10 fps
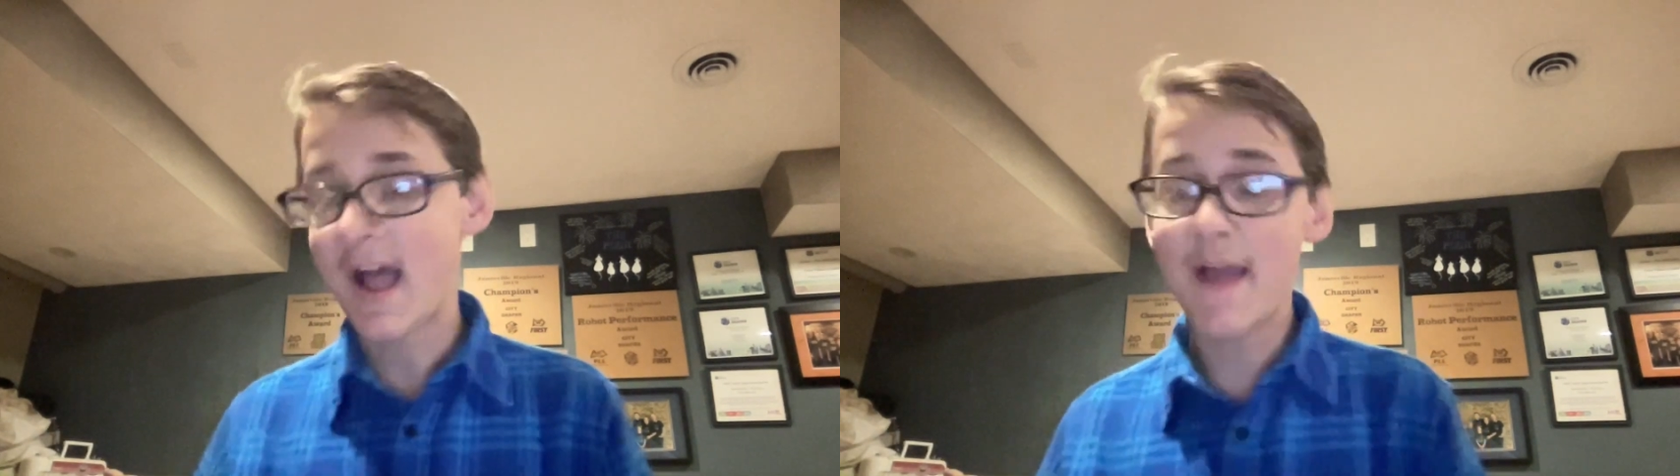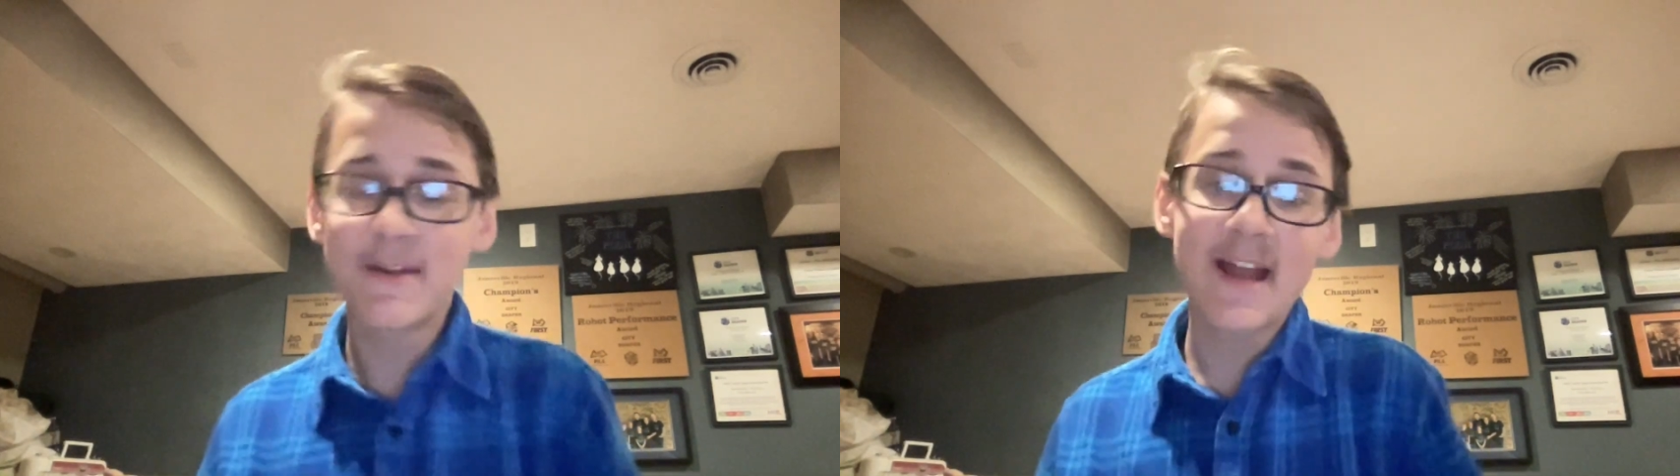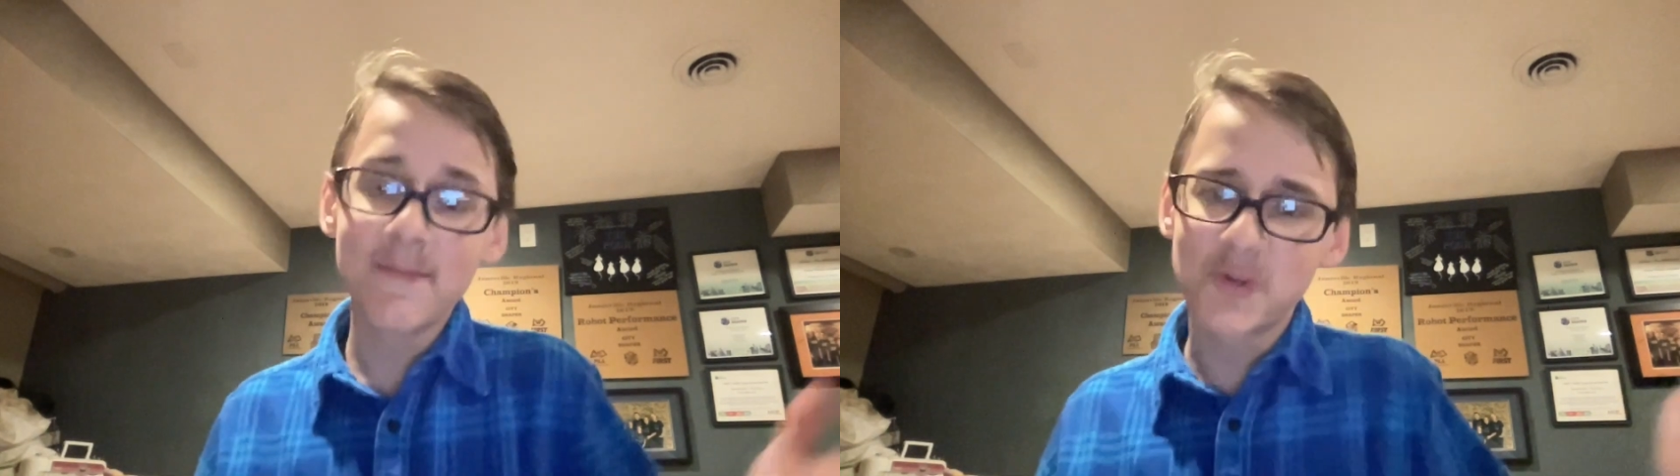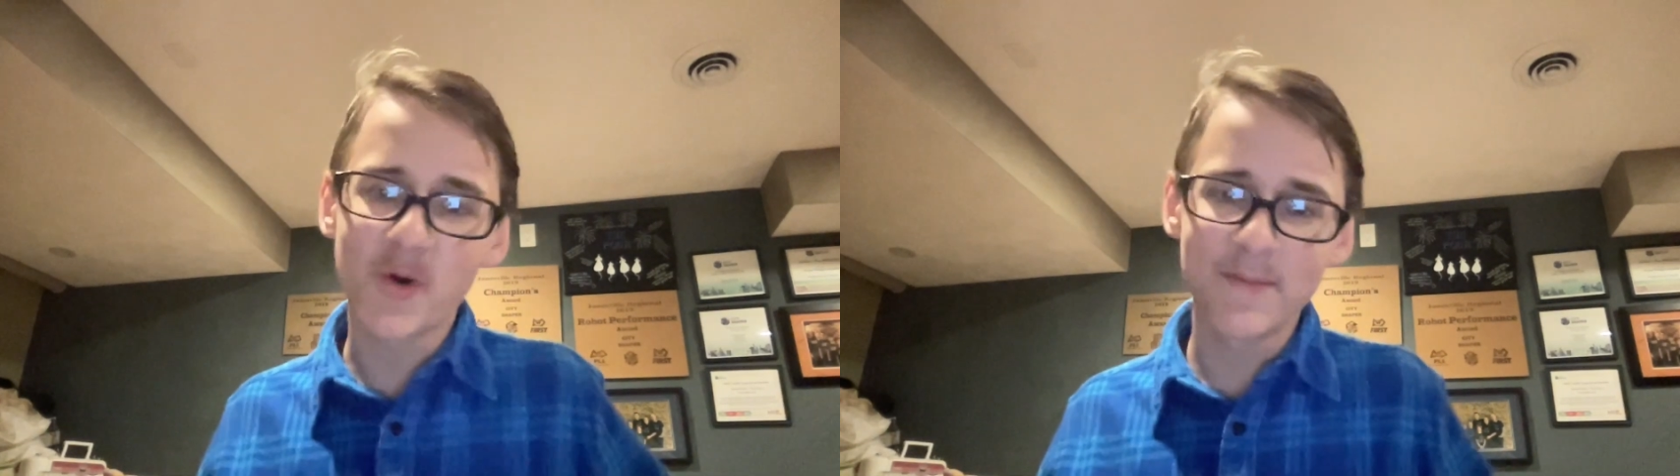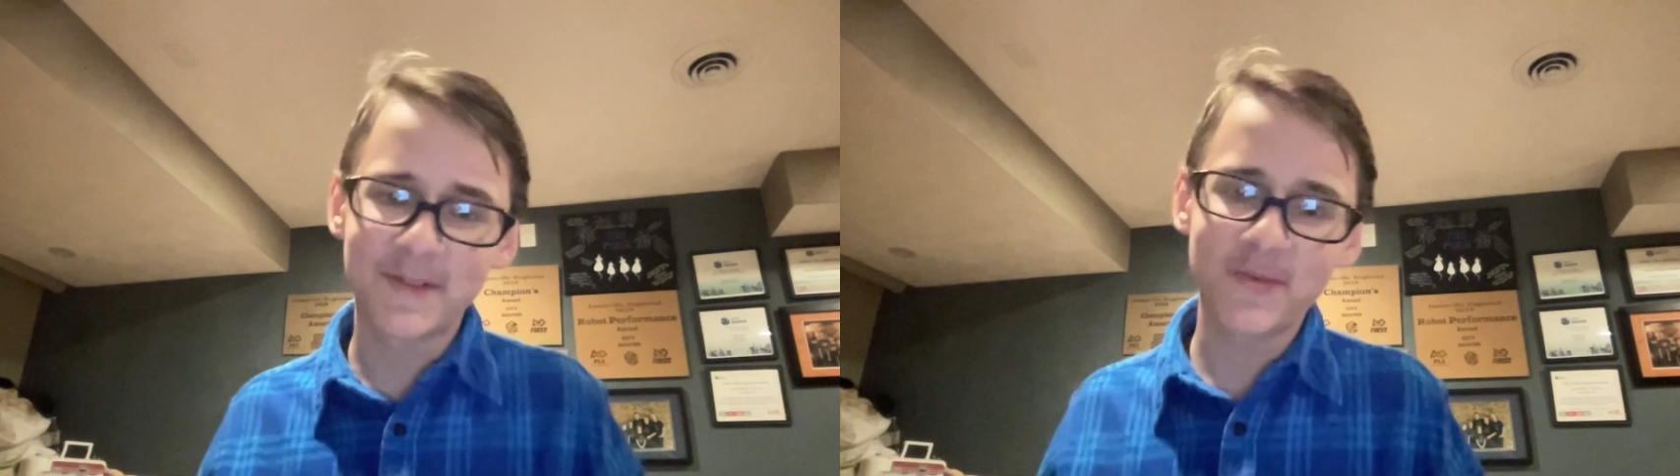I mean, I'm
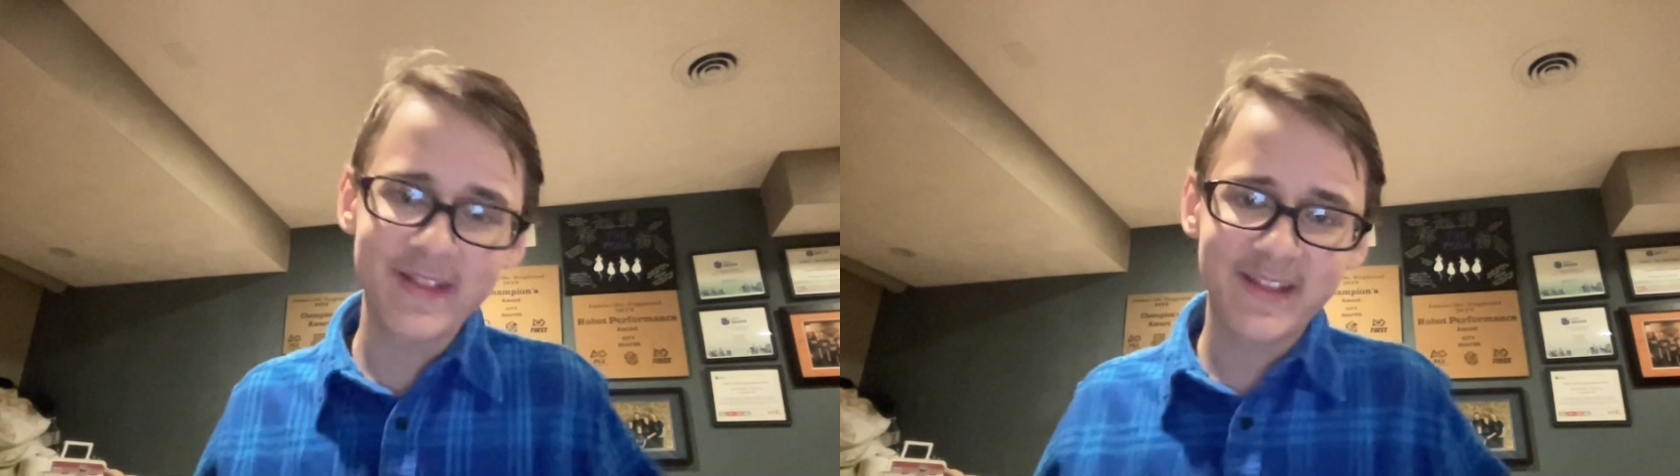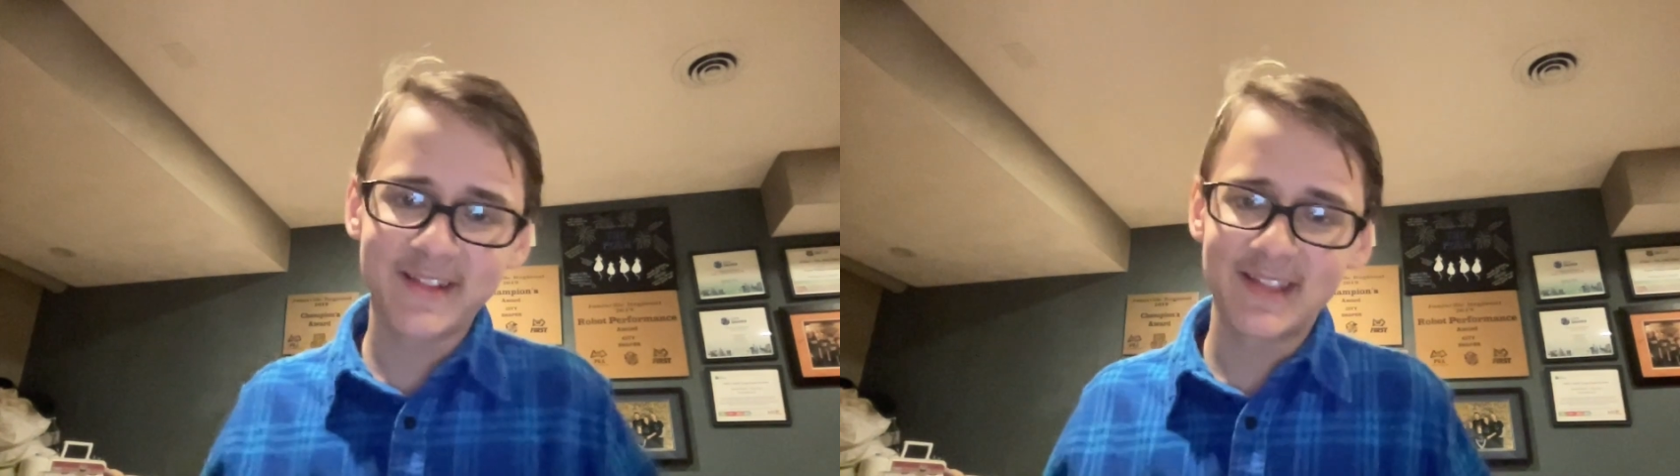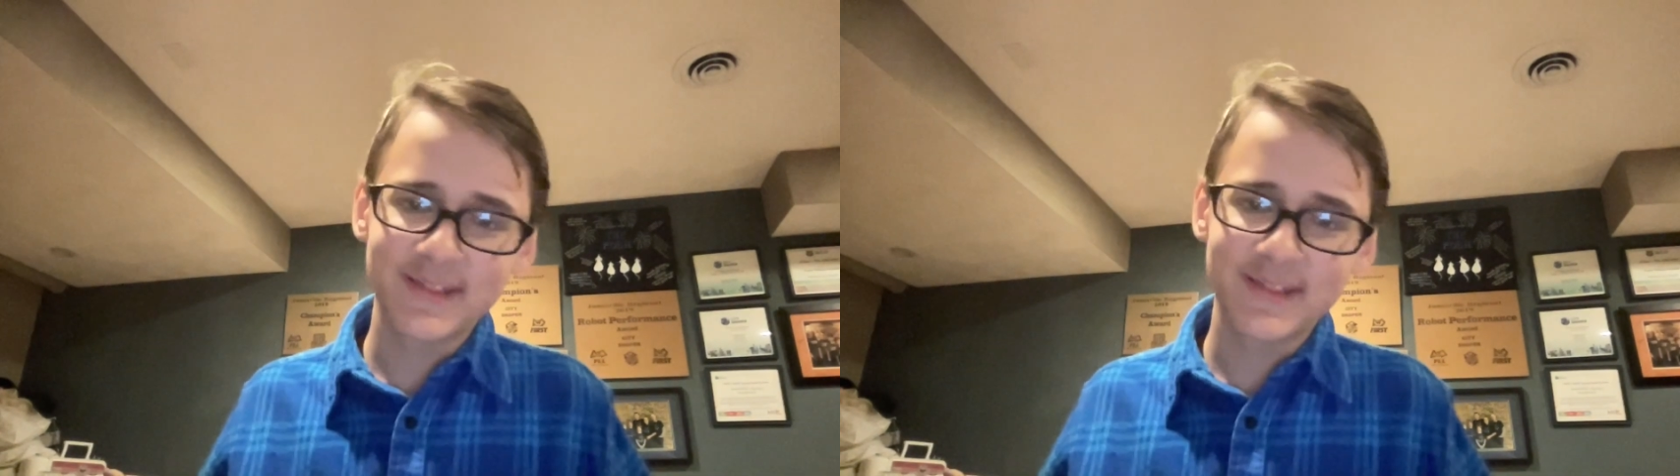torn between this and